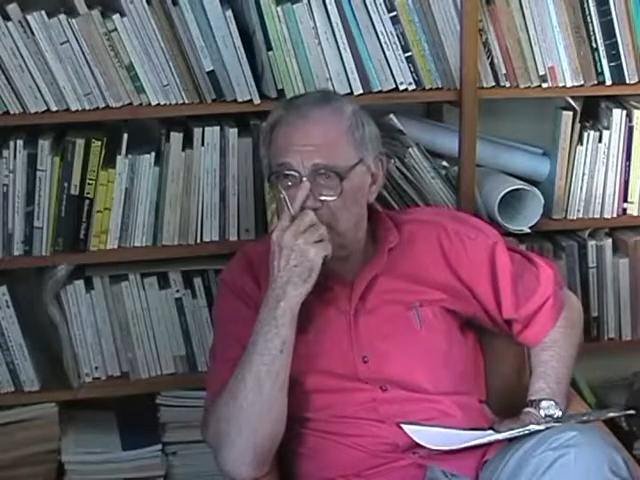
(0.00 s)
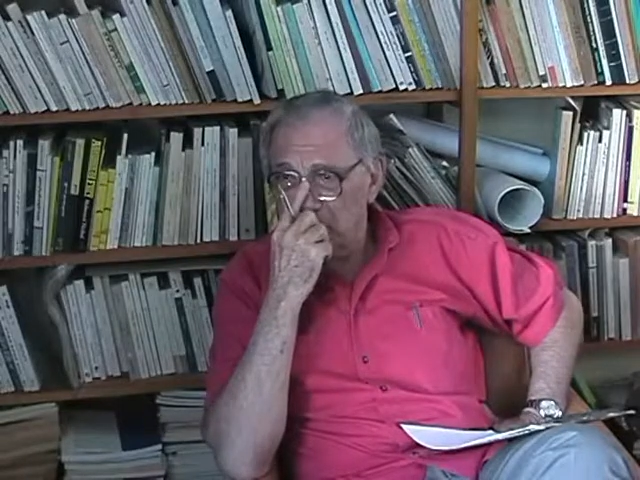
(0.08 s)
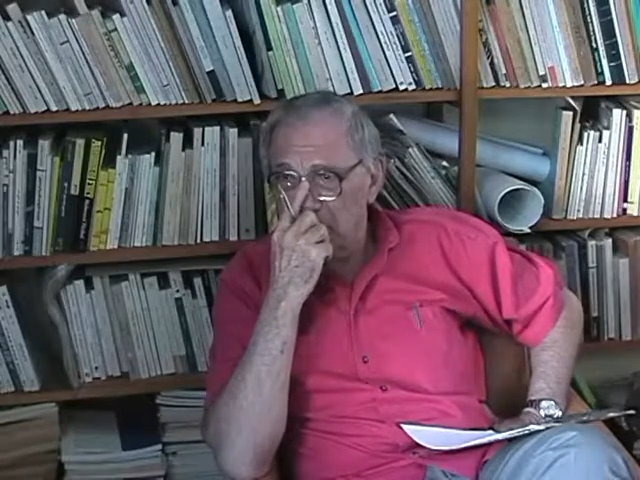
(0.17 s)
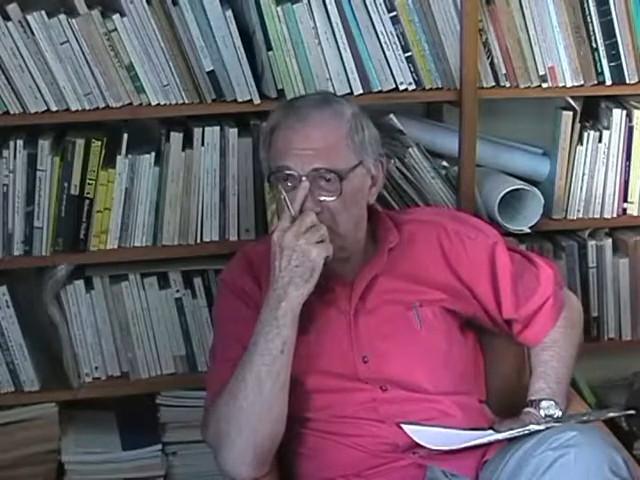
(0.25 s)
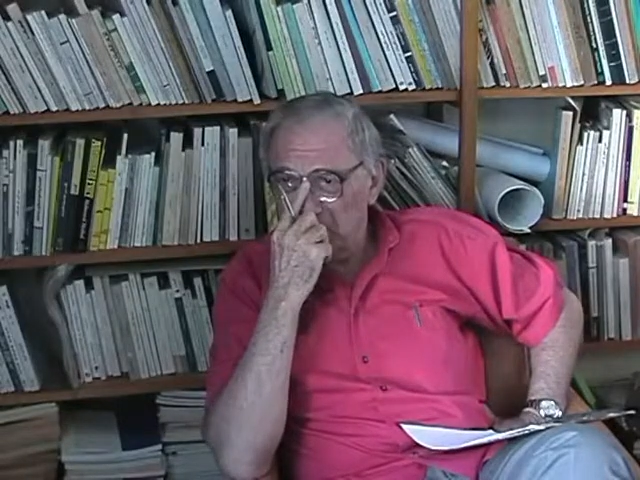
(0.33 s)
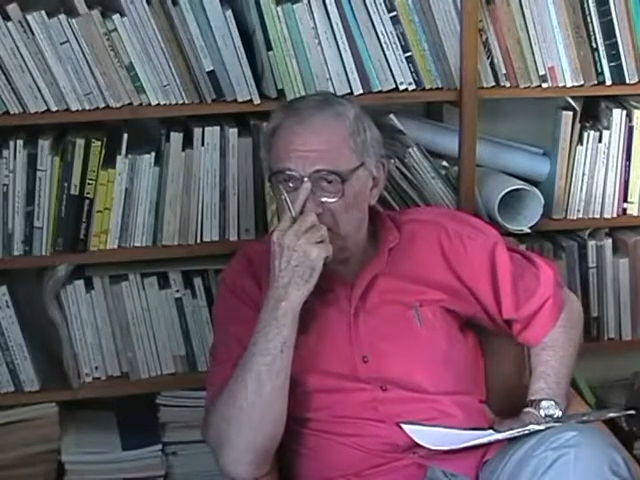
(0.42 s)

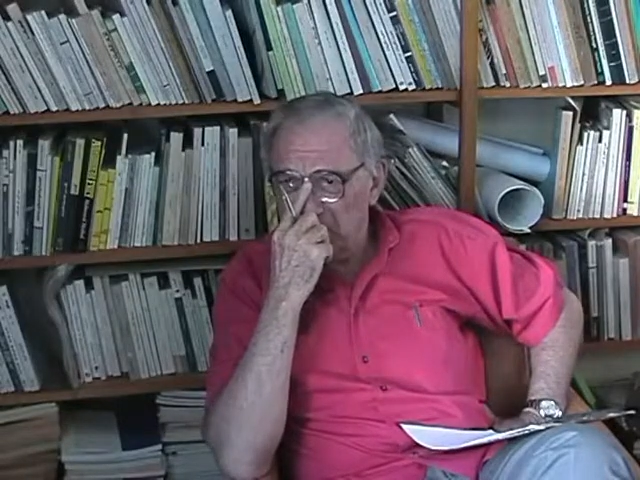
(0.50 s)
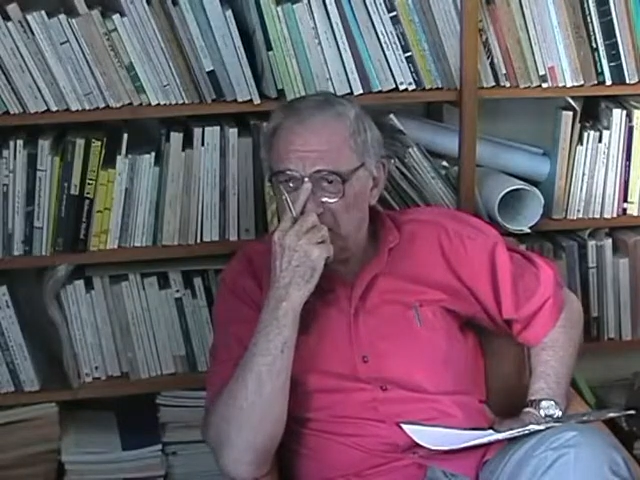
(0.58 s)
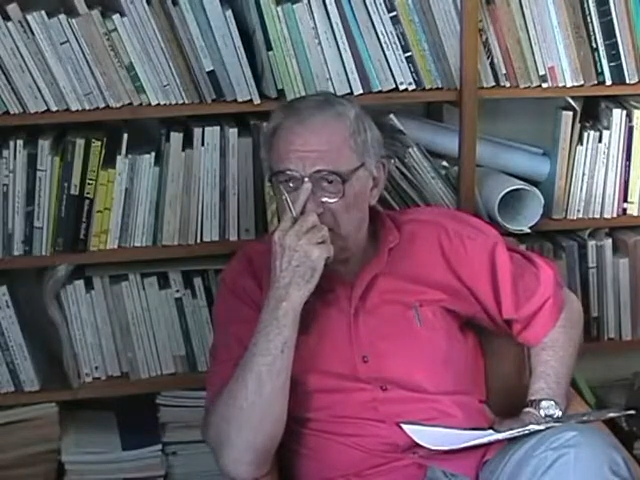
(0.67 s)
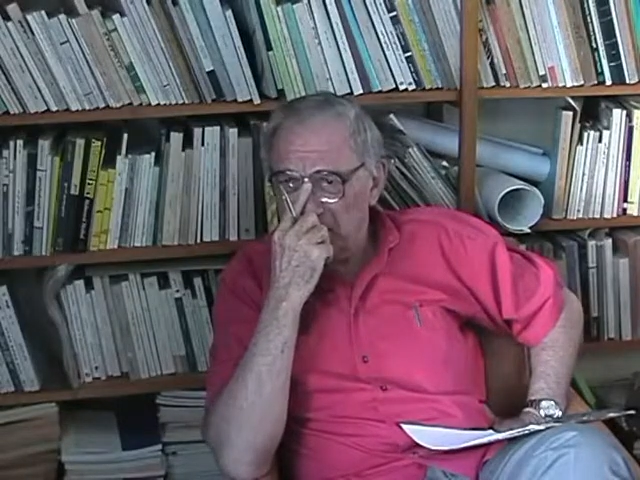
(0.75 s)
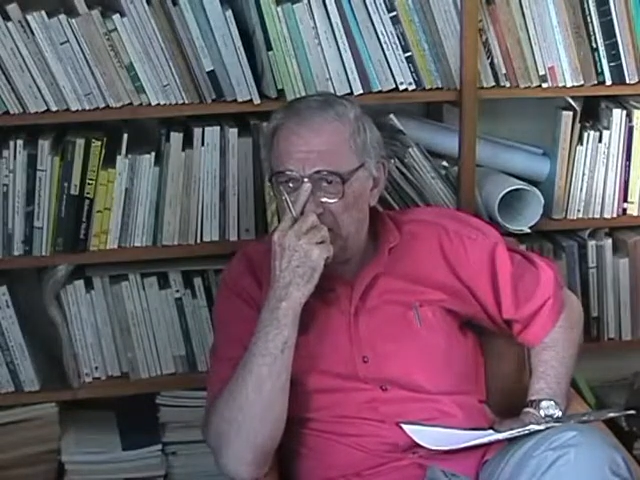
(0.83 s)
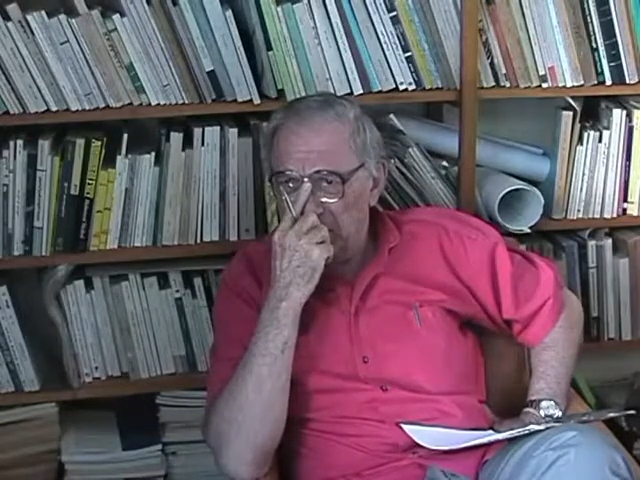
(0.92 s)
I forgot the
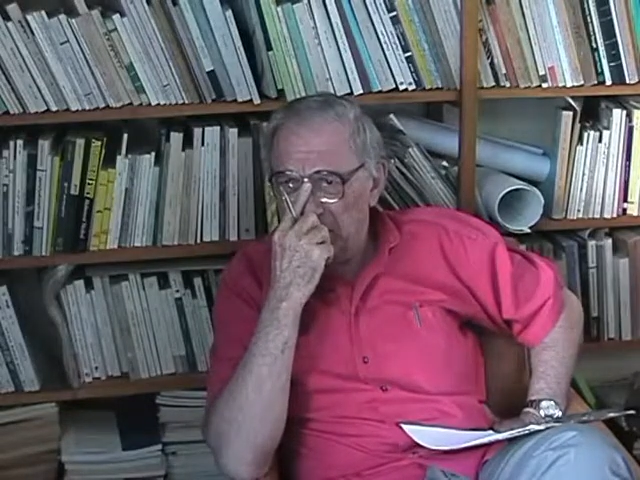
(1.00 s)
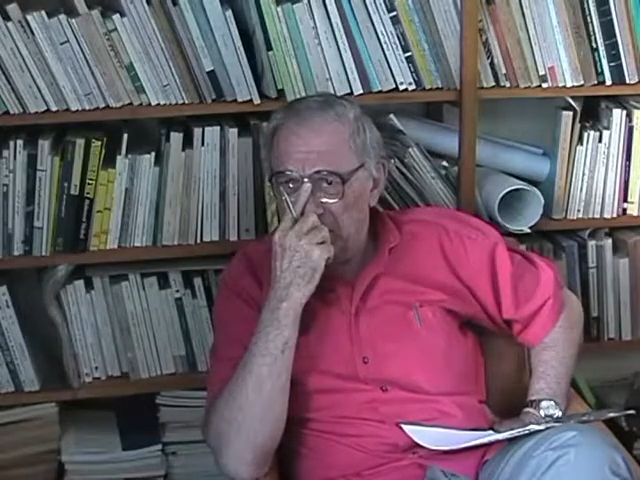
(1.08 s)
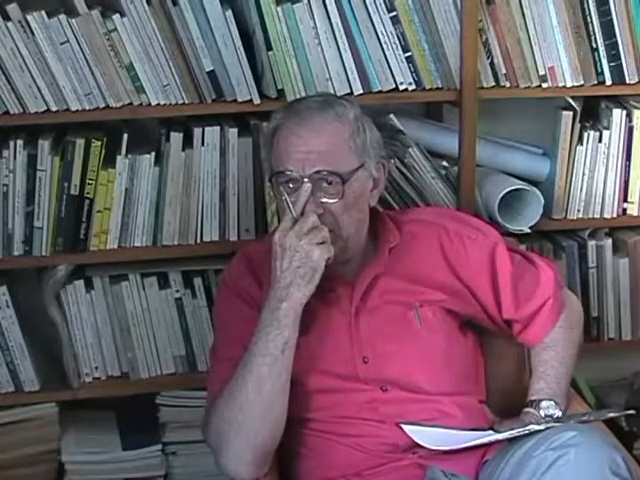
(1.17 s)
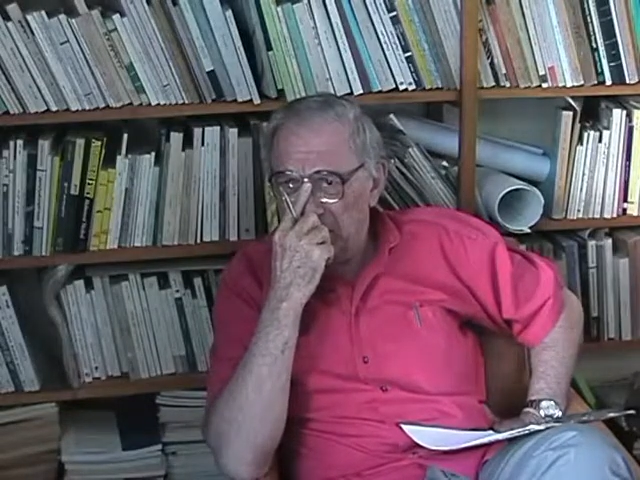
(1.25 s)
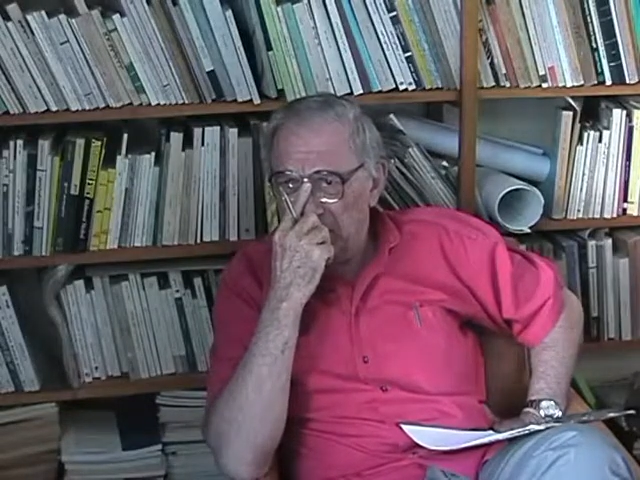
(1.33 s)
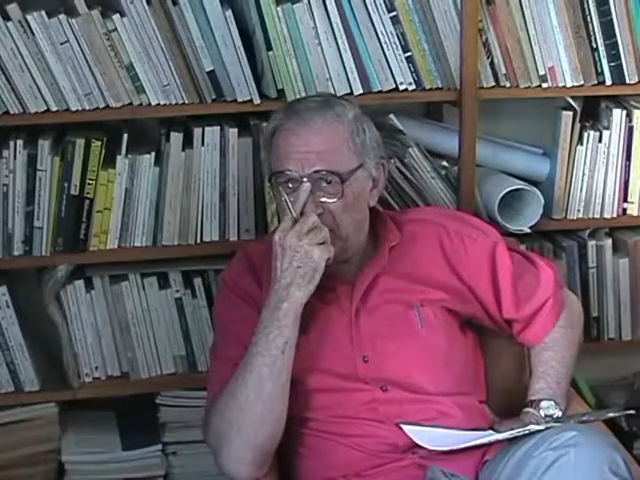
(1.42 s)
first name.
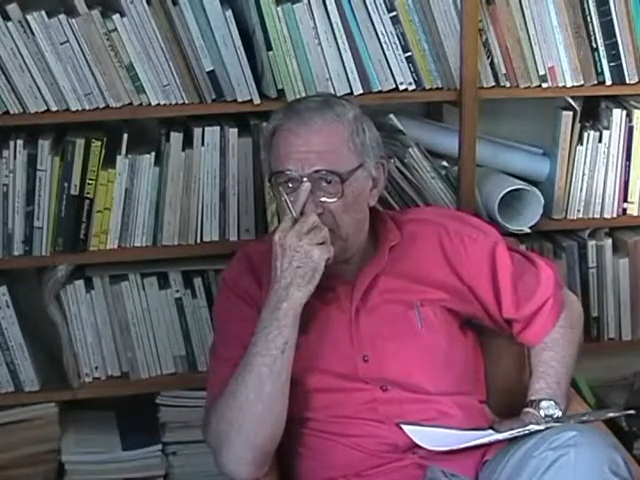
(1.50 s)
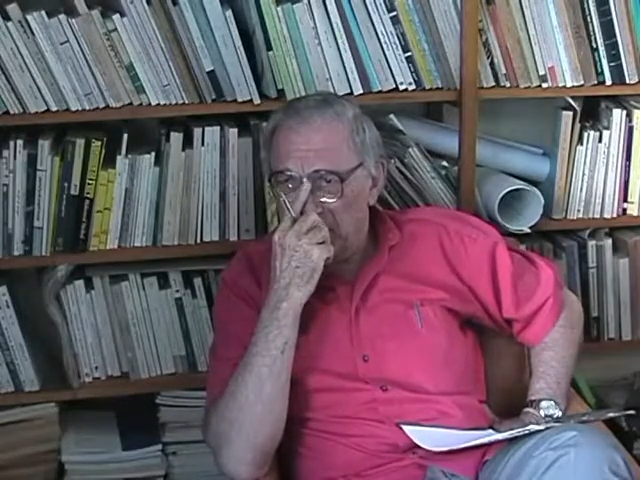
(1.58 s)
Eh, eh,